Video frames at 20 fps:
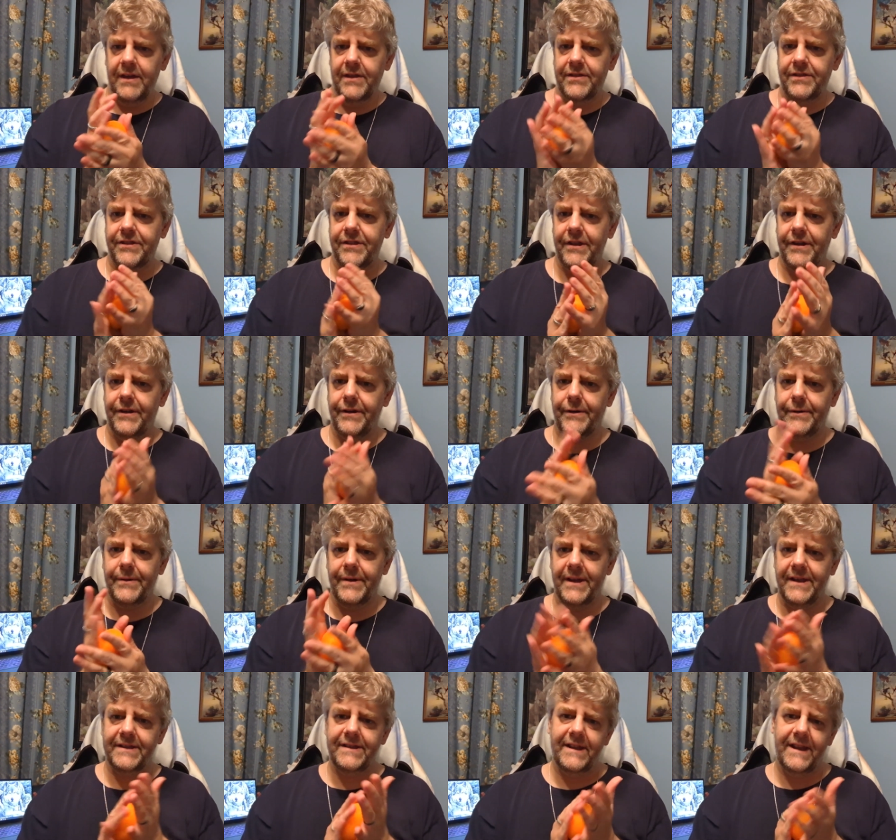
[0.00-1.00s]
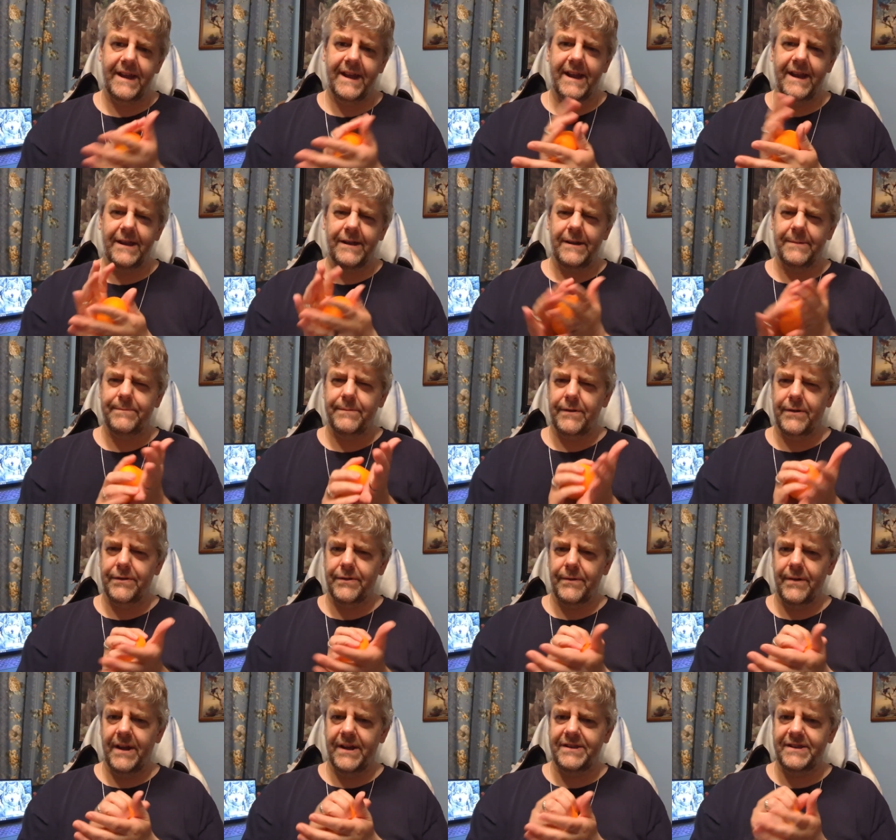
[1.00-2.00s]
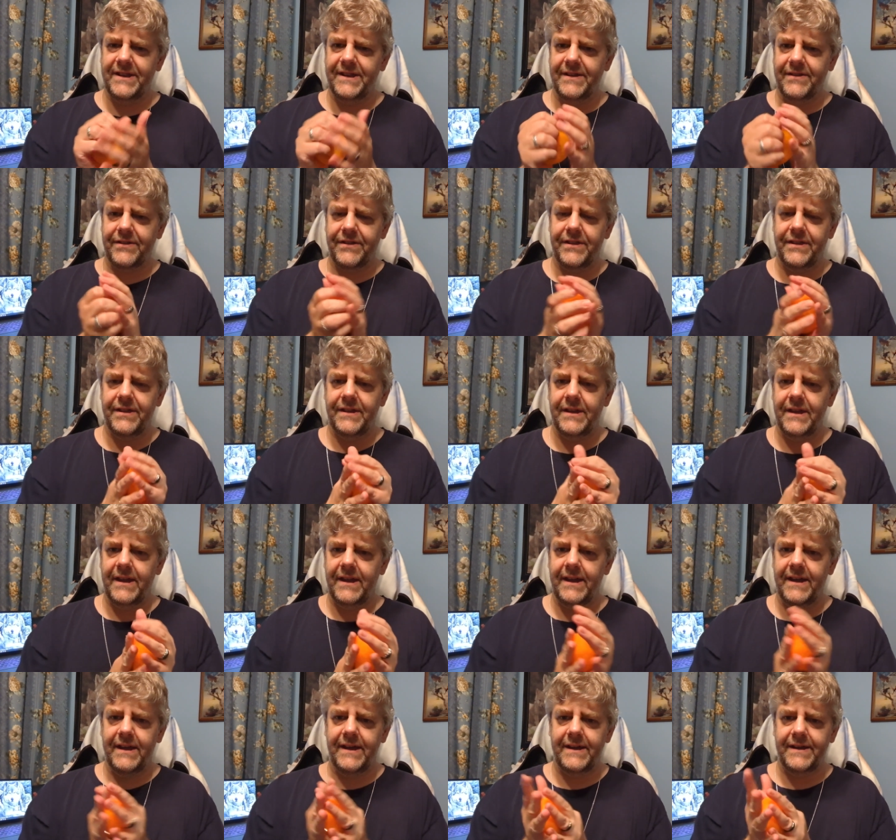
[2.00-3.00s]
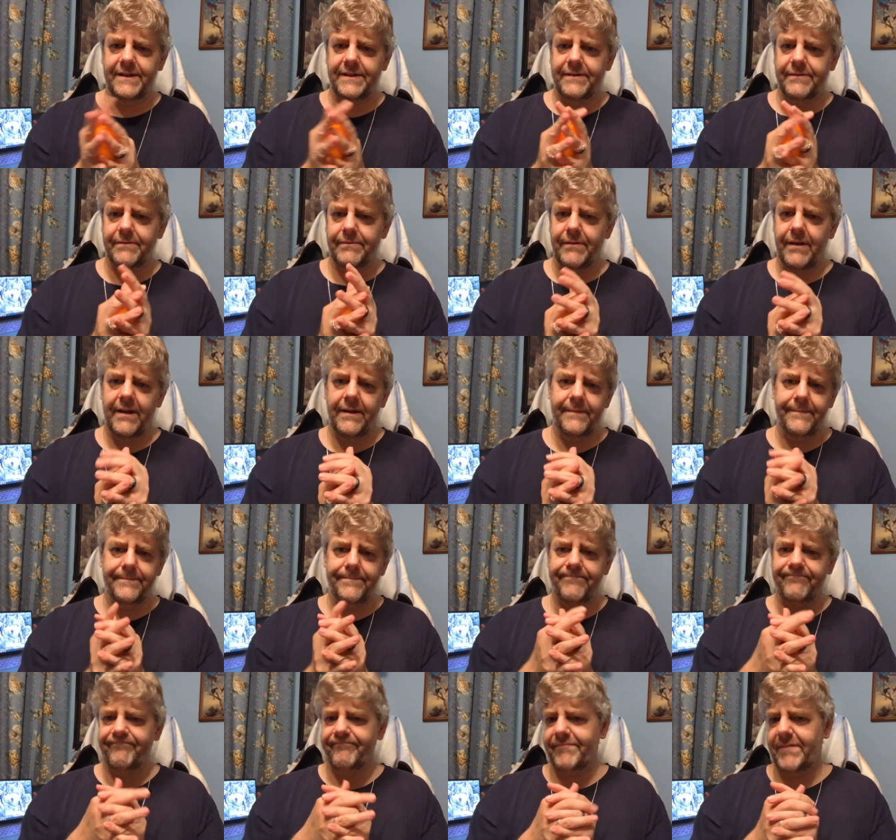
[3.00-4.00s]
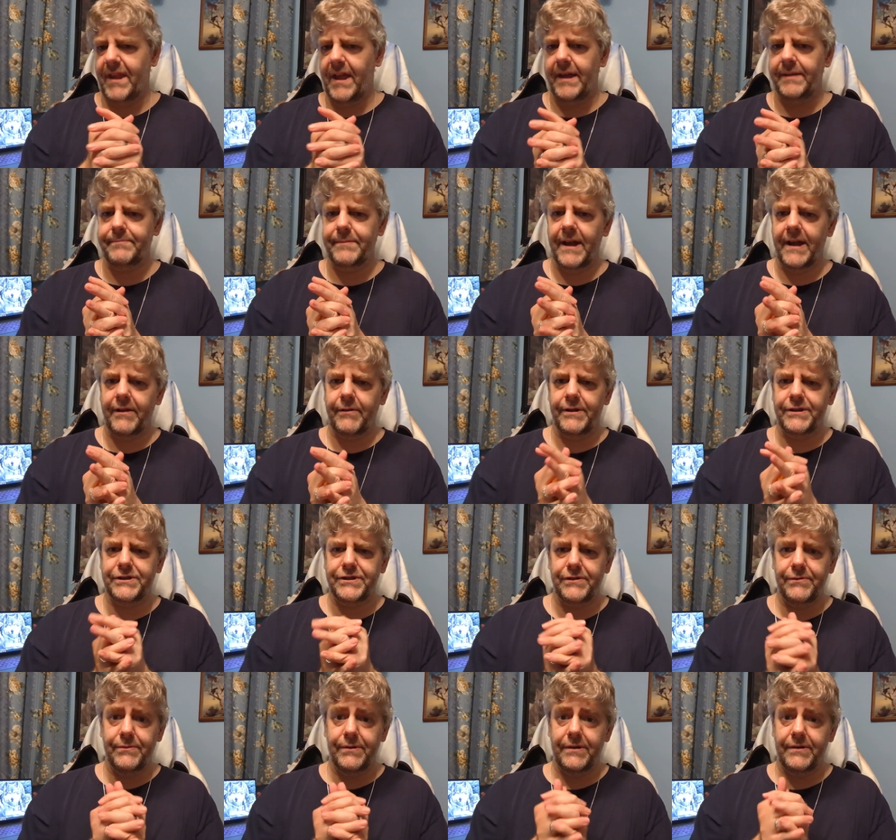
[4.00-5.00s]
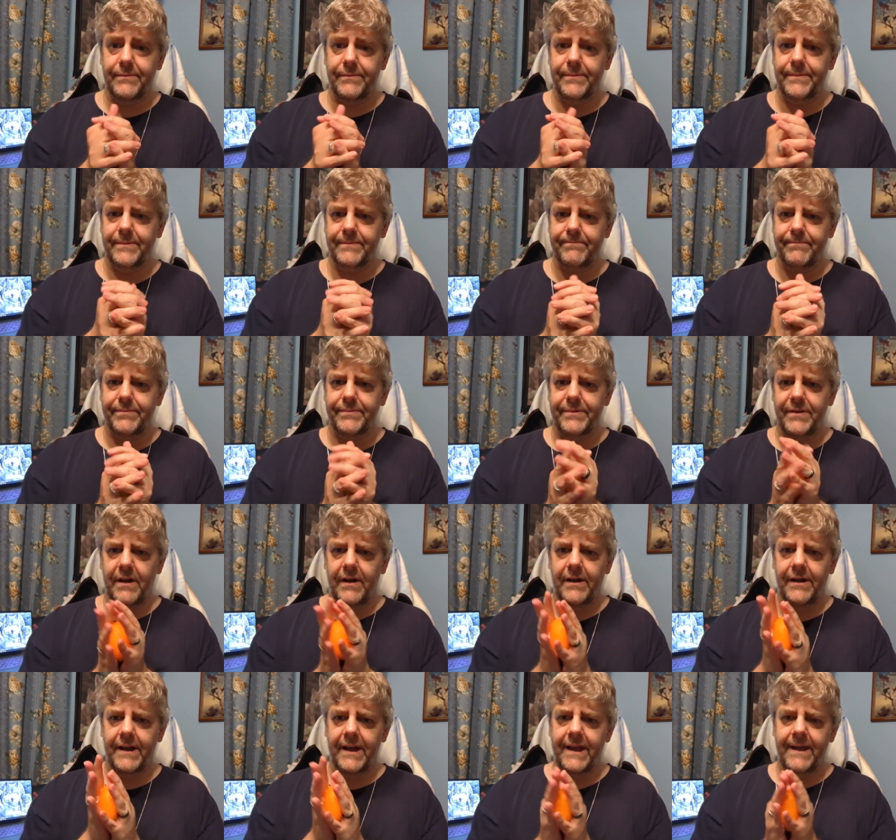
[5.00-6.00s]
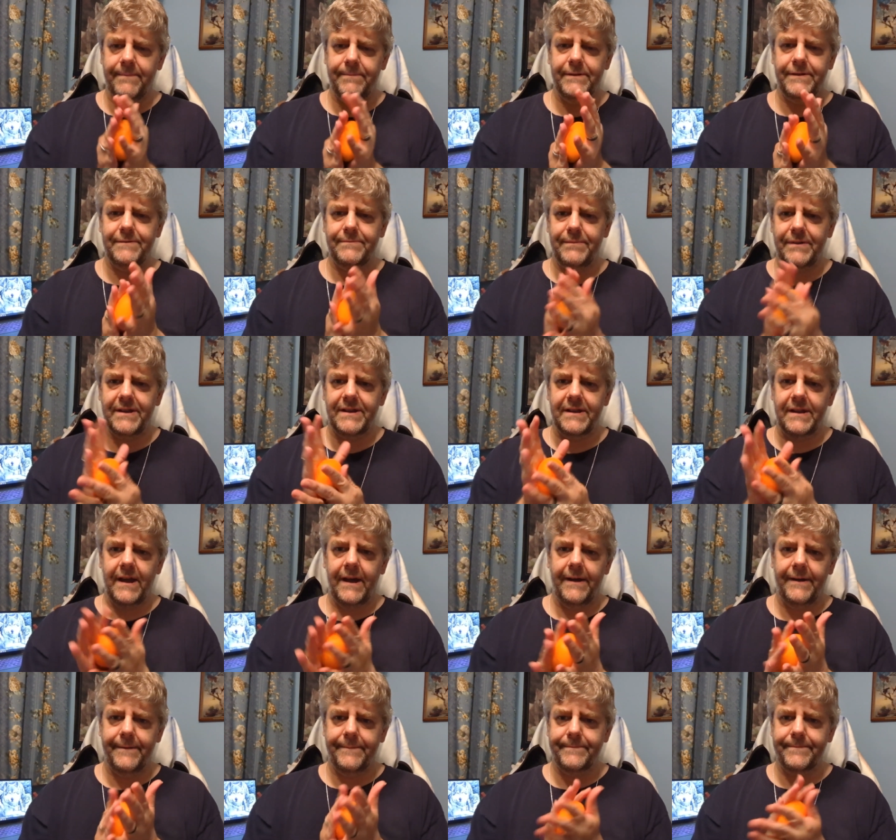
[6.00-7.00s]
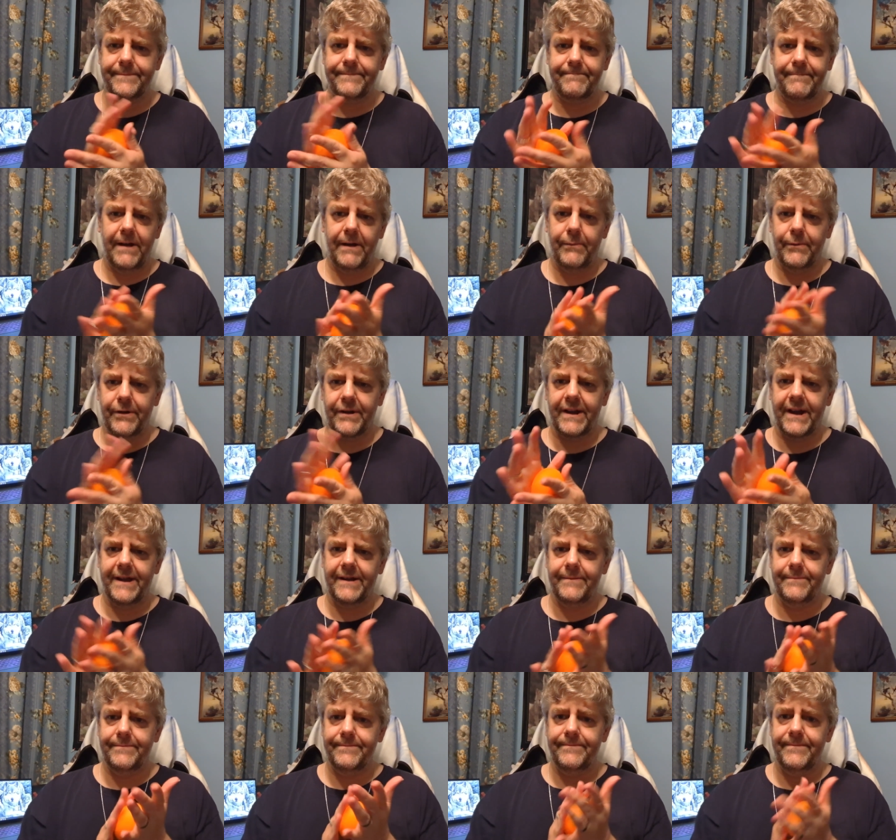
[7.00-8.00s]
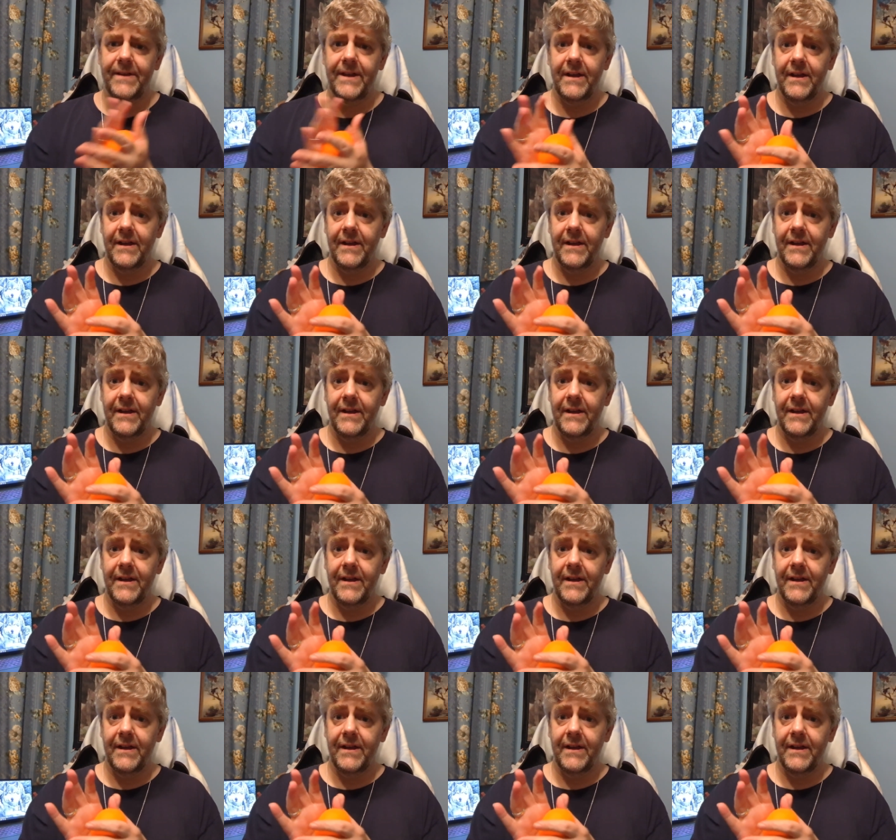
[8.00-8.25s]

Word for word: so, and then I got a couple other ideas, and um, I'm not quite sure what will uh, happen, but um, I'll work on them